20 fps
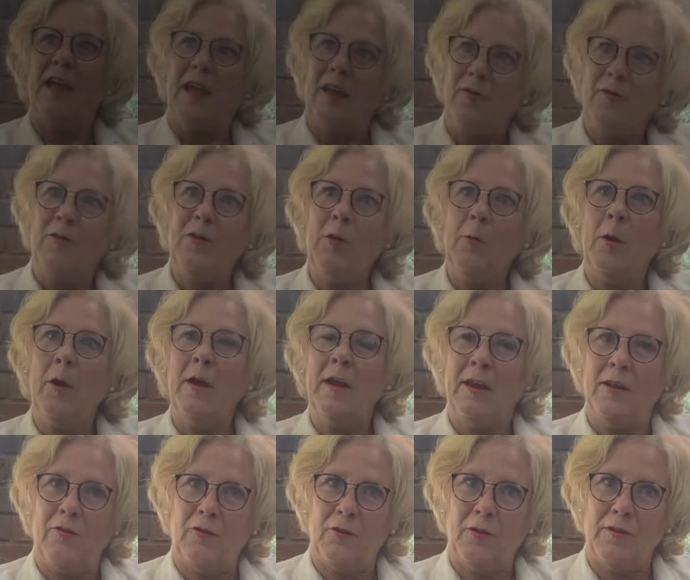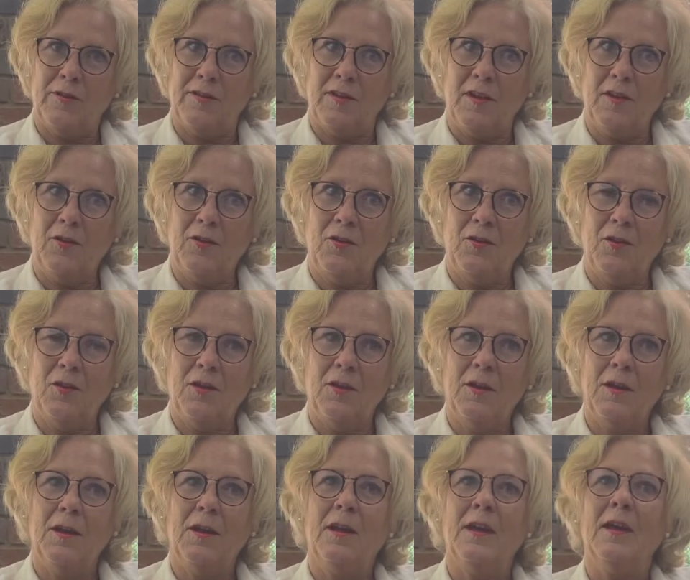If you are interested
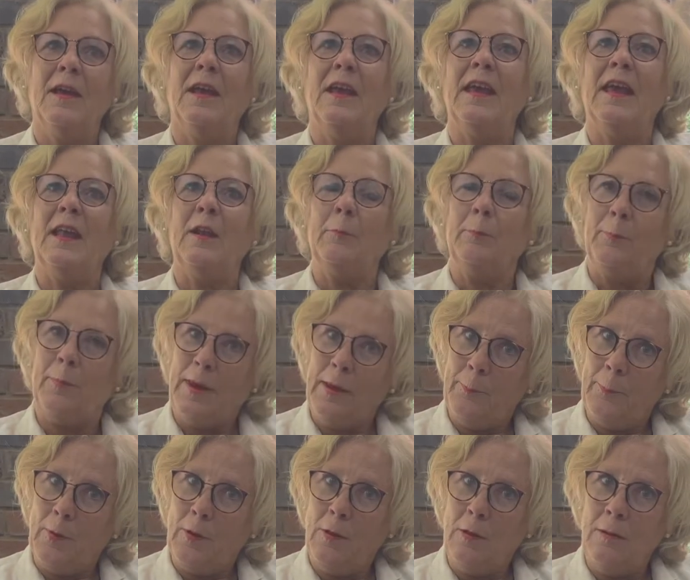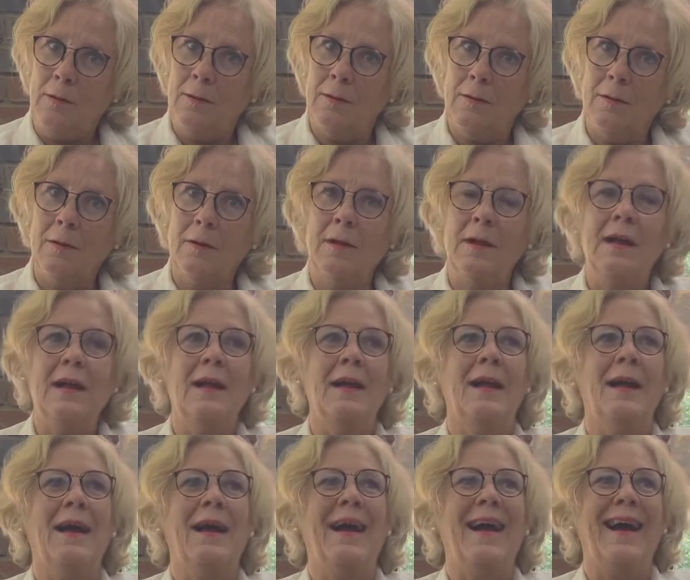in people
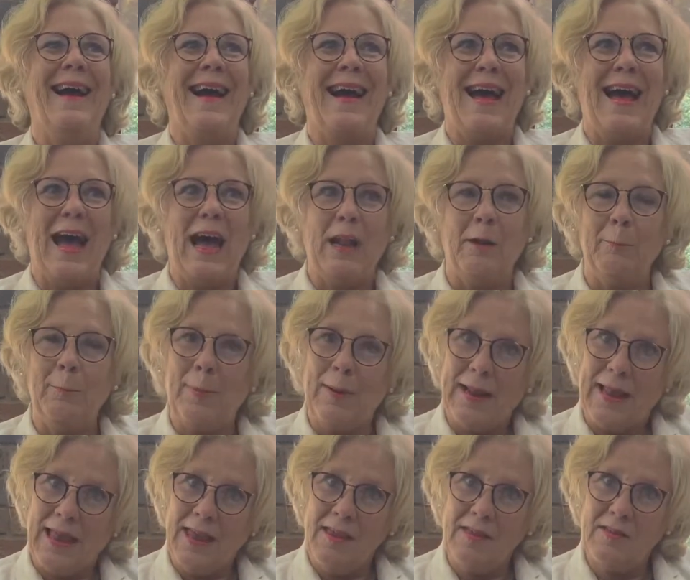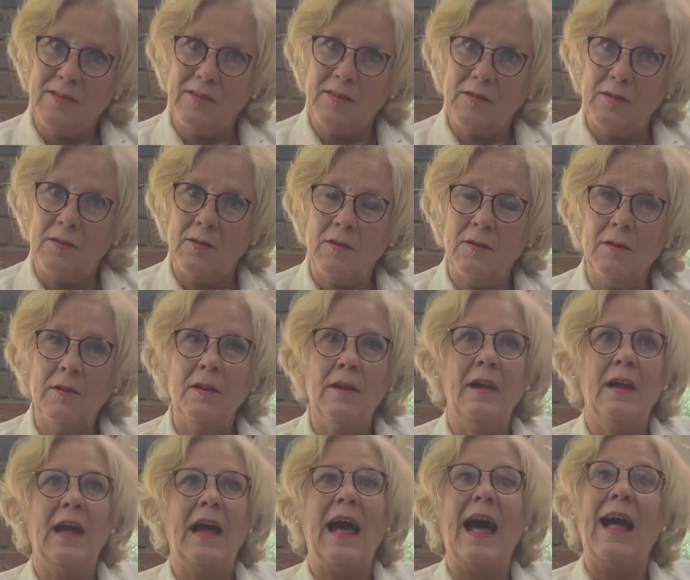and place
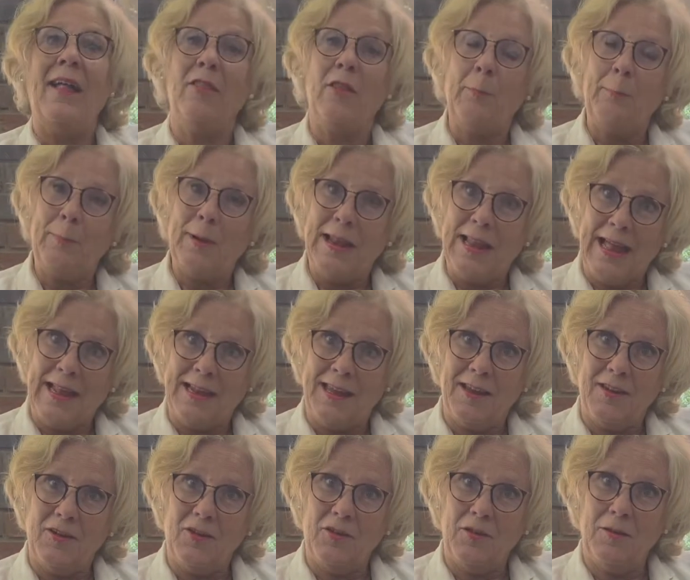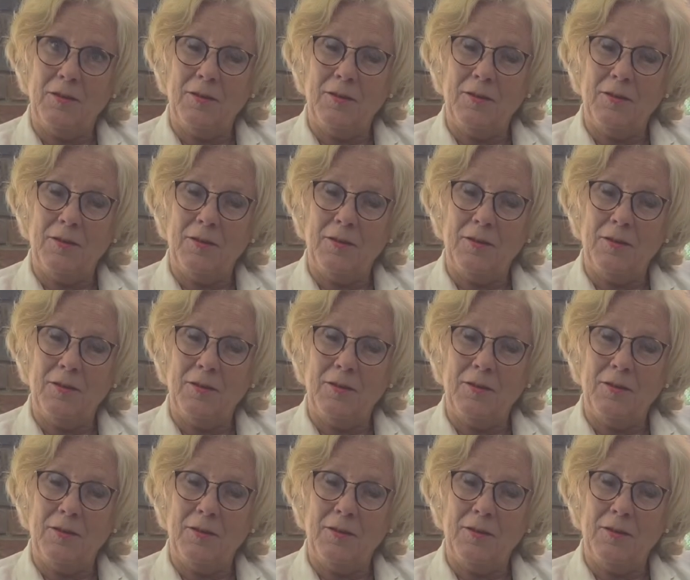and the planet,